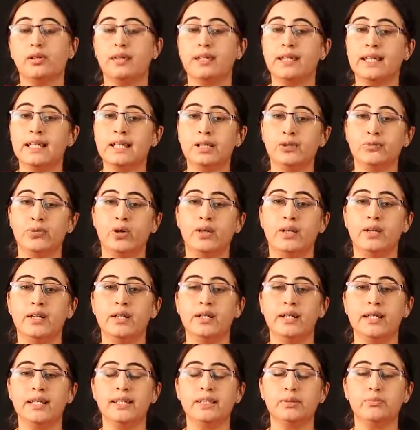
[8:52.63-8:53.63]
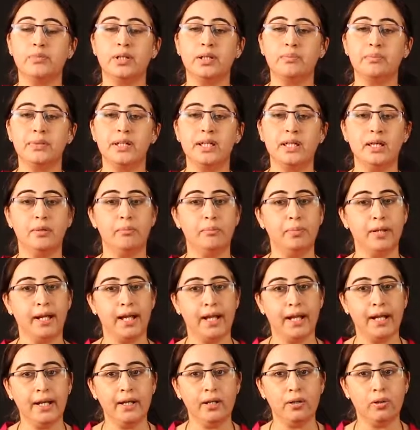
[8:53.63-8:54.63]
these warranties may be
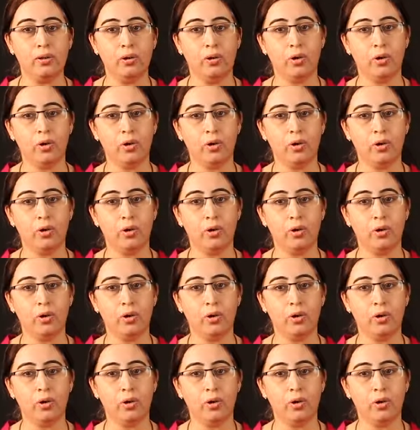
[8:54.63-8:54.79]
implied